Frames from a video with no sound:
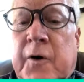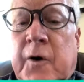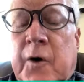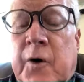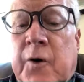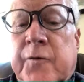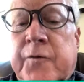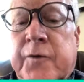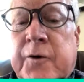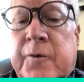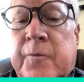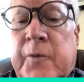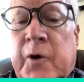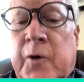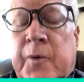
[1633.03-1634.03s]
over
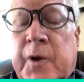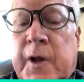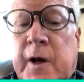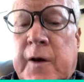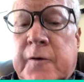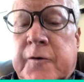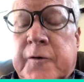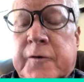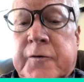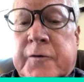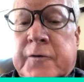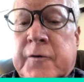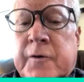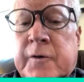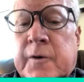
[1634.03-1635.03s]
mobilizes.
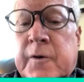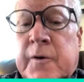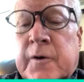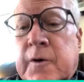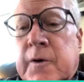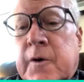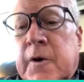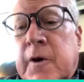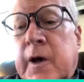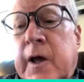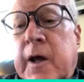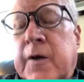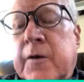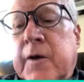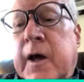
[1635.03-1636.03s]

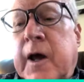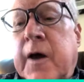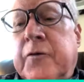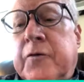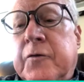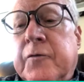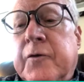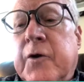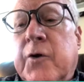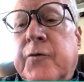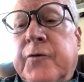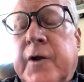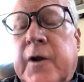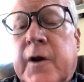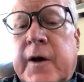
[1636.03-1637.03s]
And in the case of
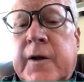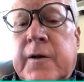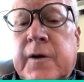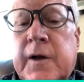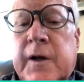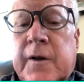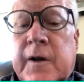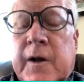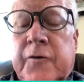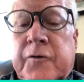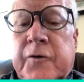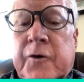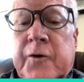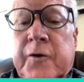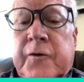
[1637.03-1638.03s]
COVID-19, that's
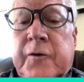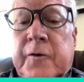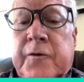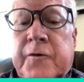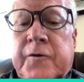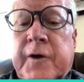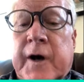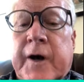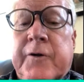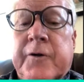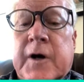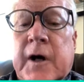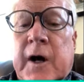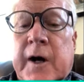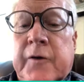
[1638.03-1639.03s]
known as a
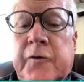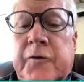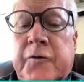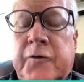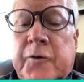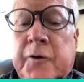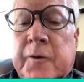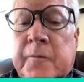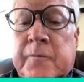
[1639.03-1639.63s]
cytokine storm,